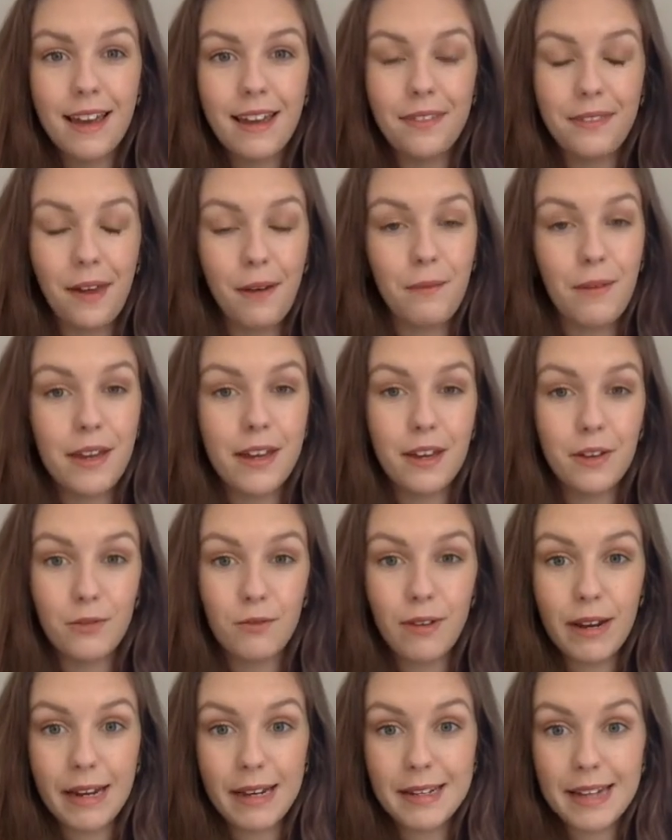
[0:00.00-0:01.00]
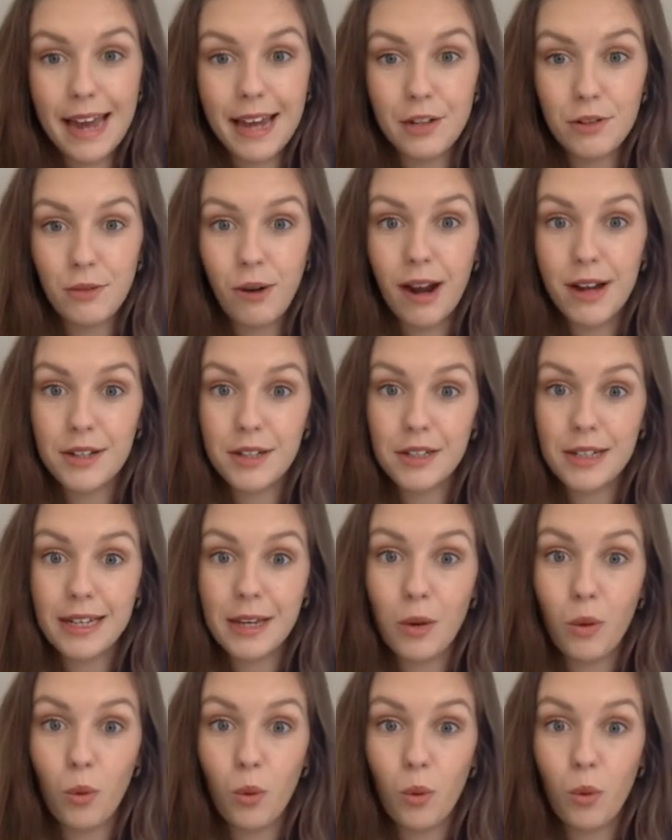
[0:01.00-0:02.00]
that we can read and write the
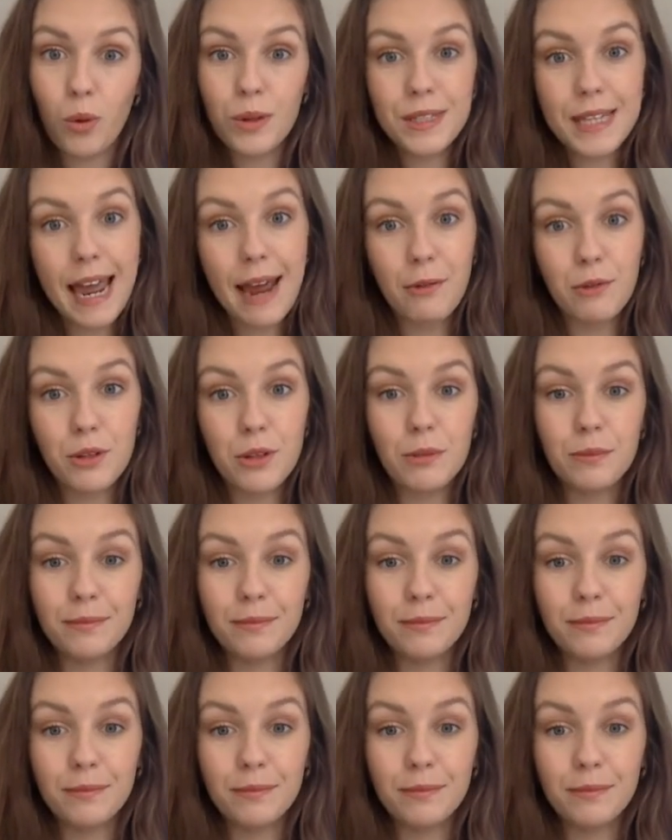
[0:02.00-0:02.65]
OR sound.